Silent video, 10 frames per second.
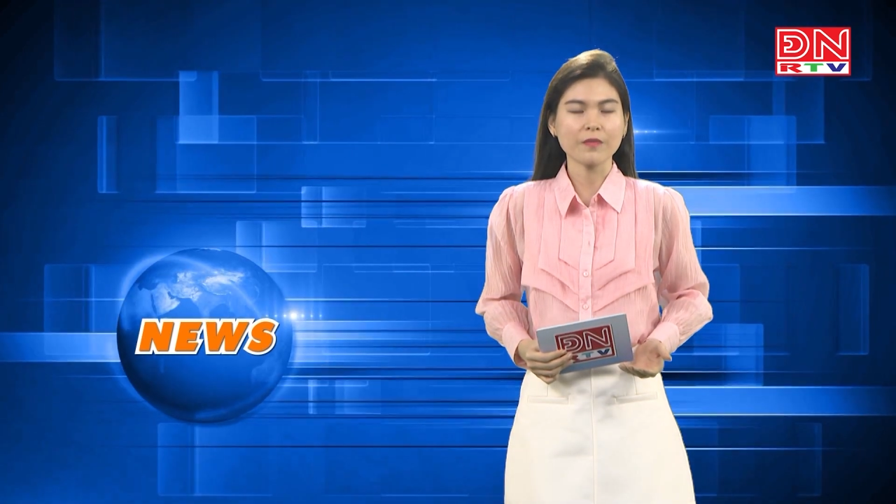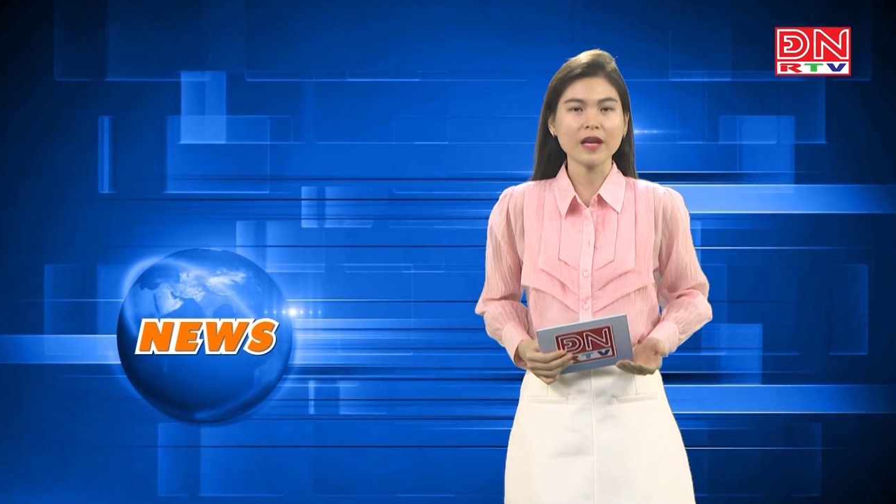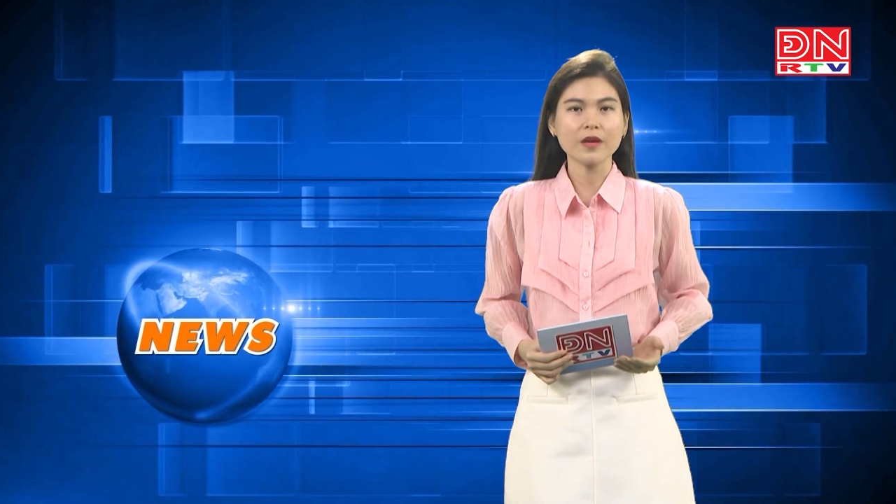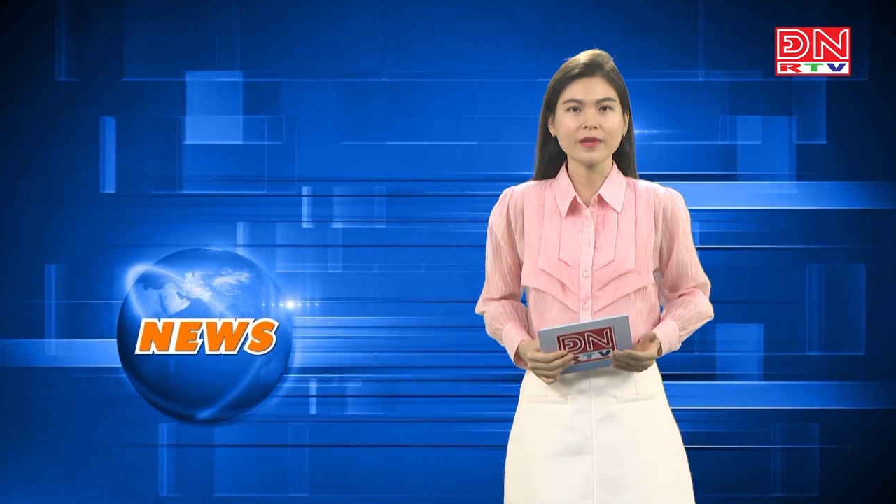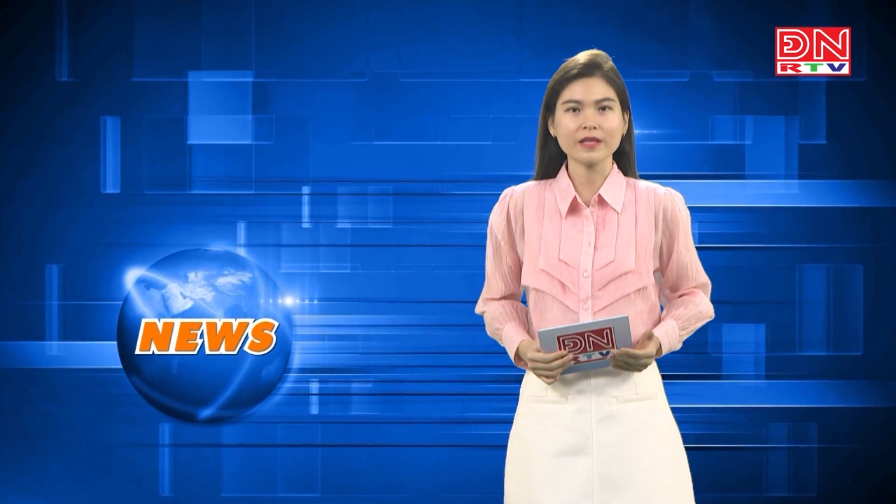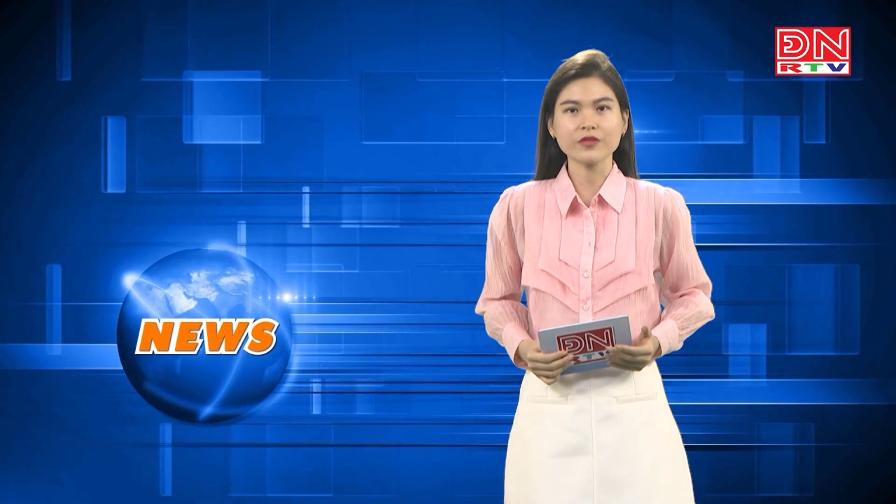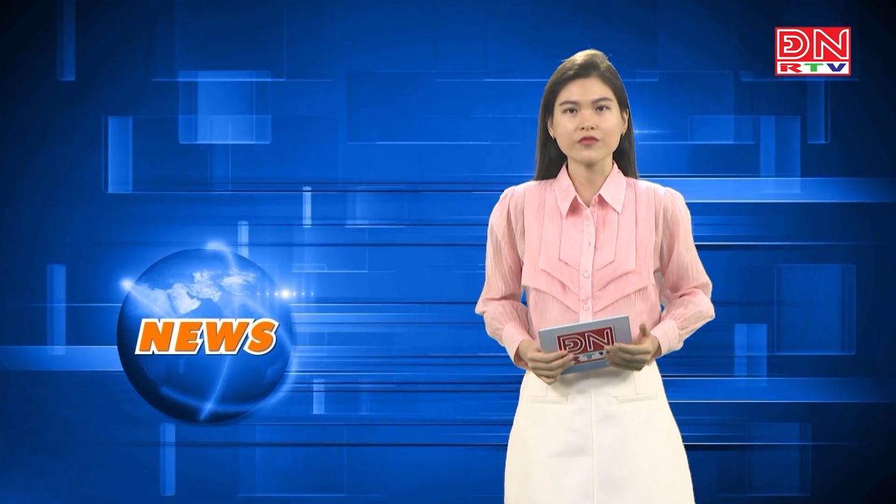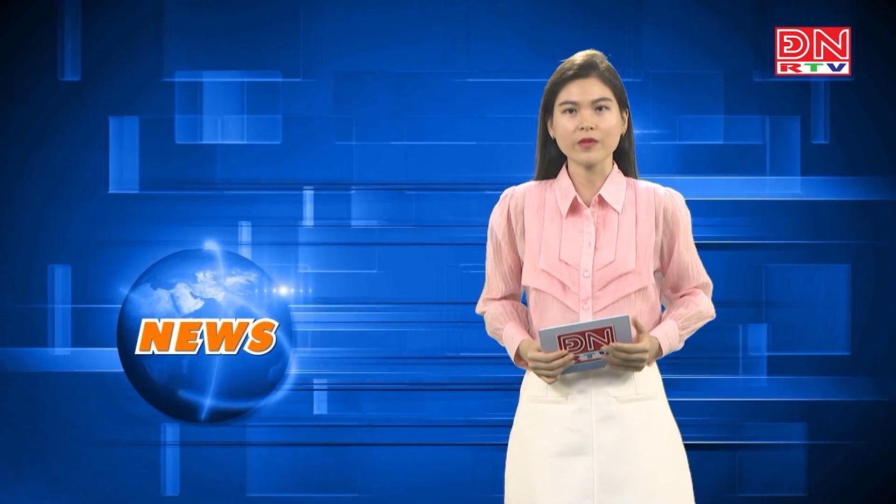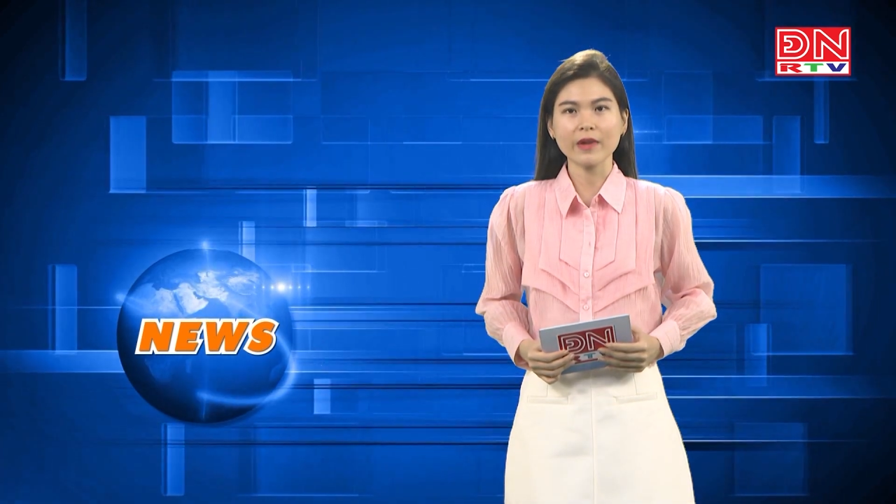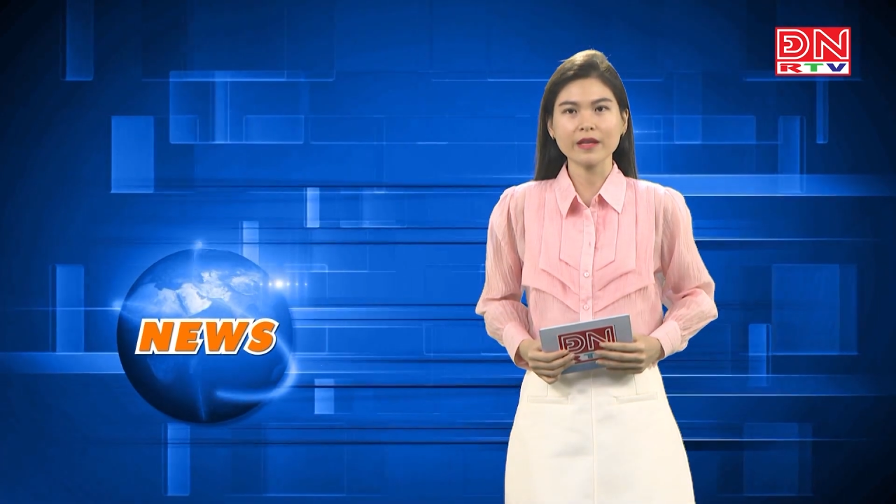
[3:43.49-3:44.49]
by the
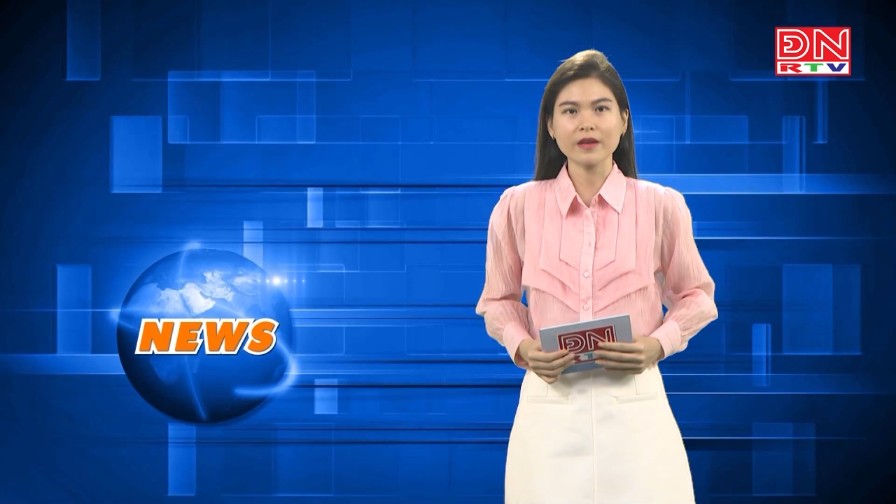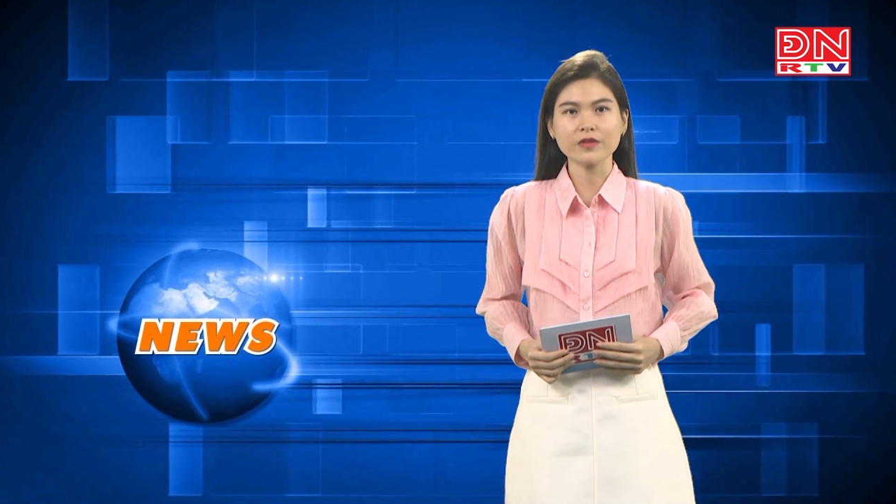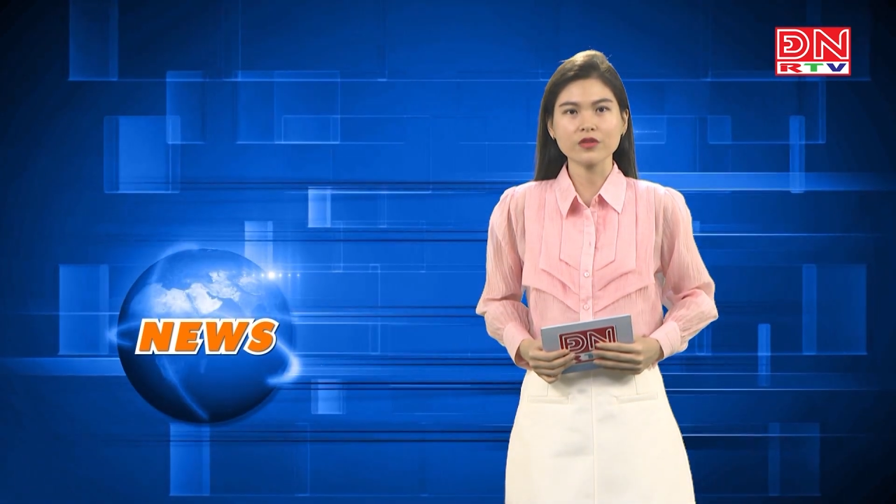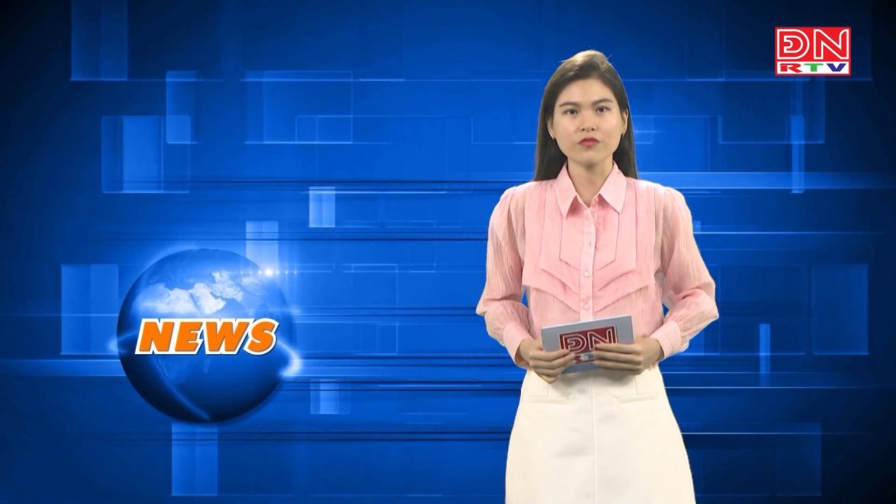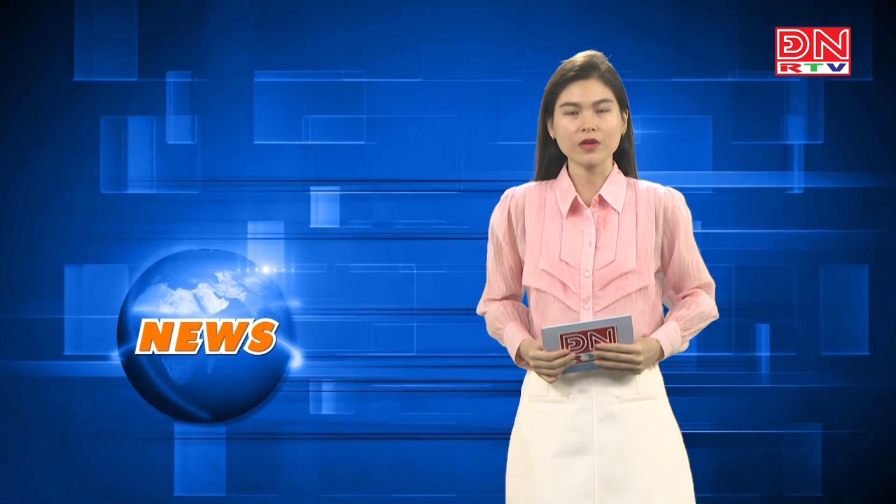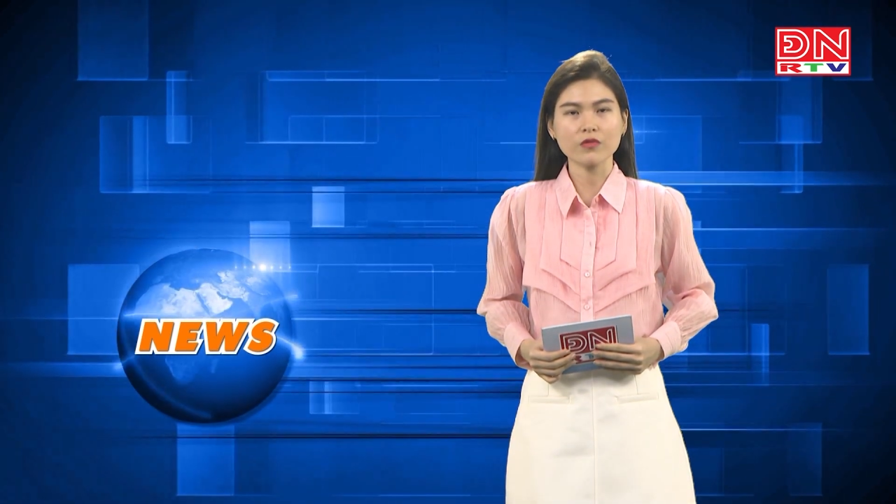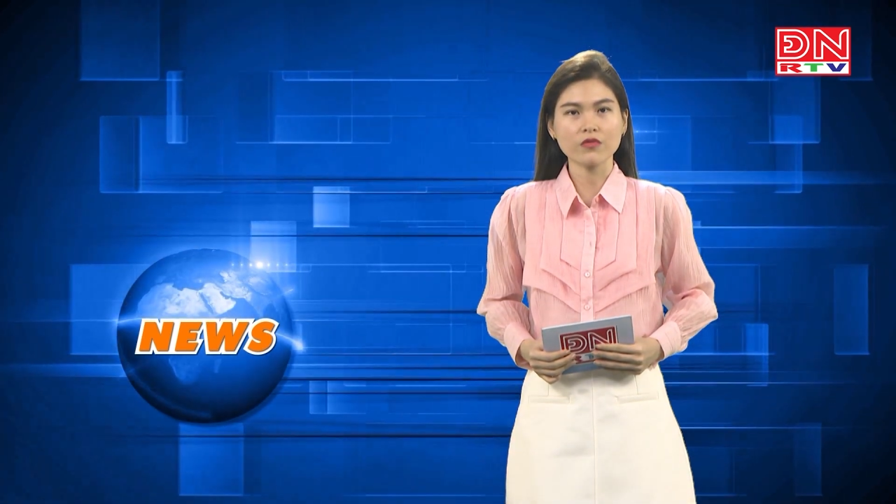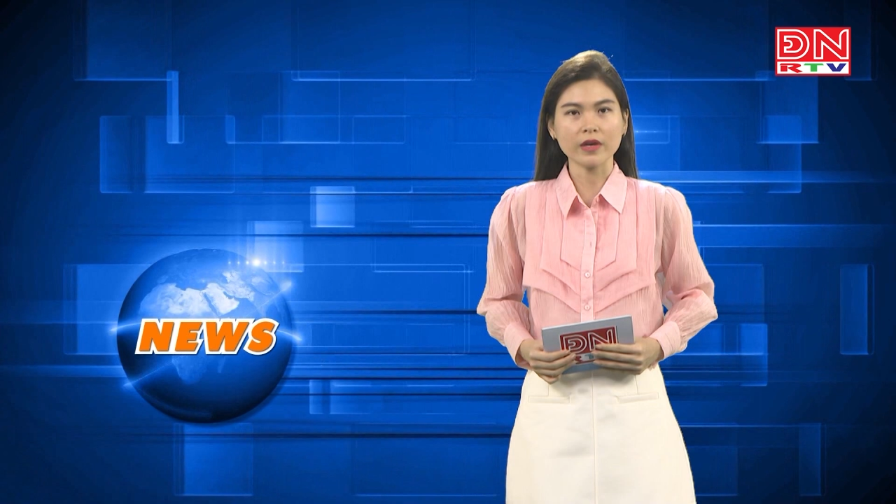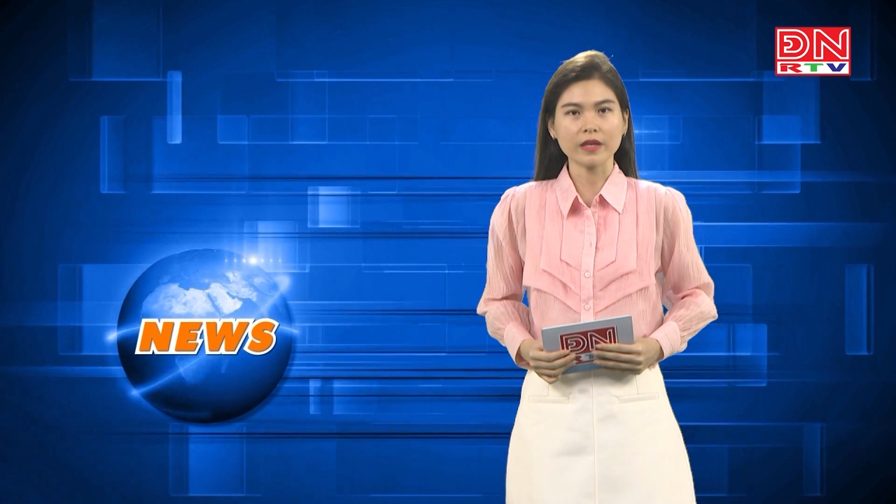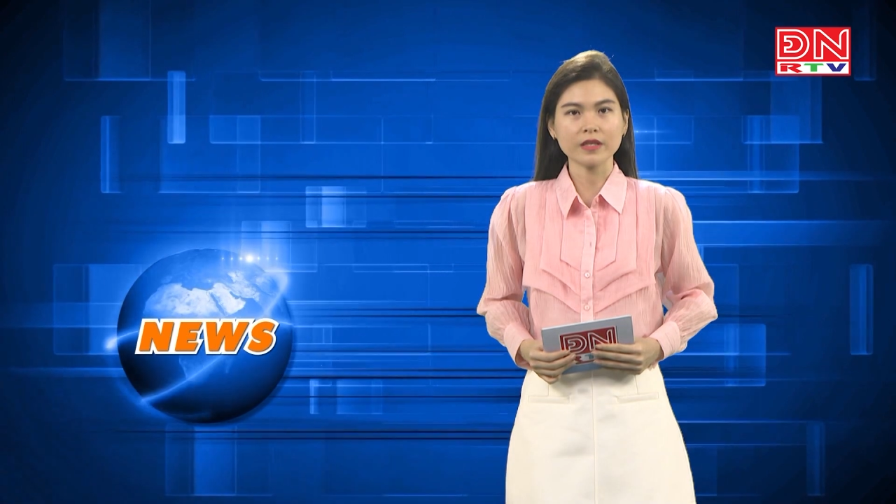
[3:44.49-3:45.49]
Ministry of Industry and
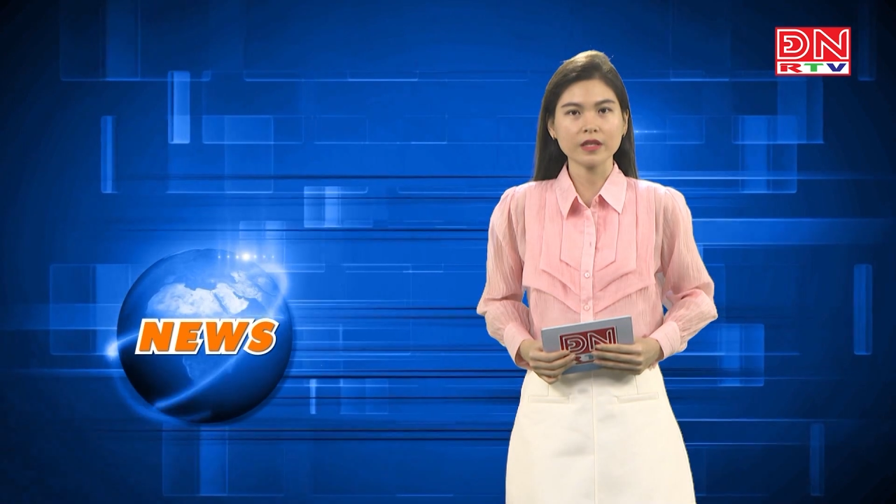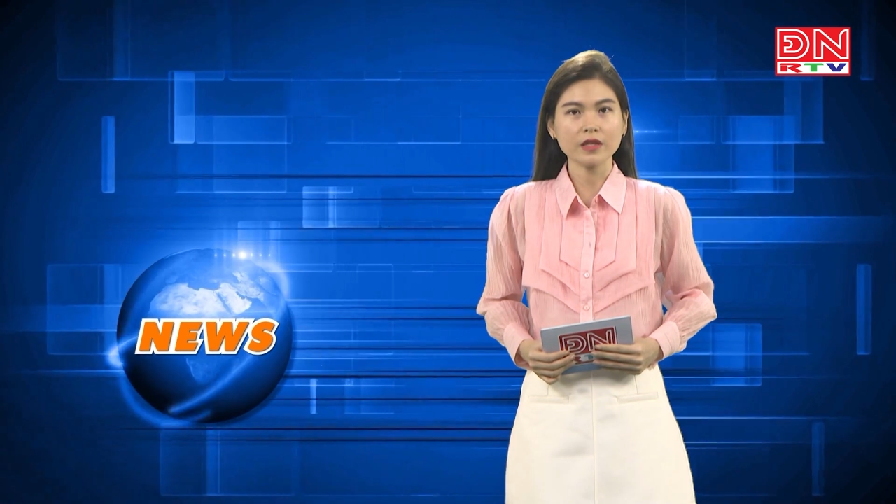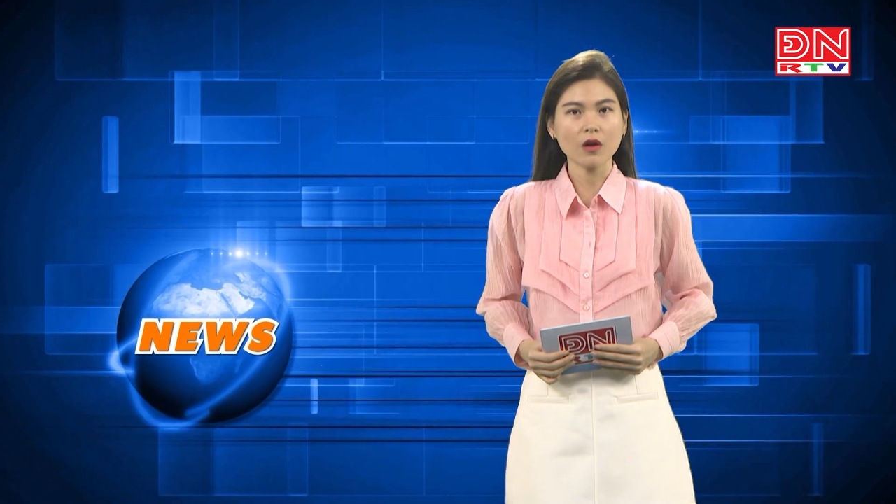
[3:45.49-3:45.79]
Trade in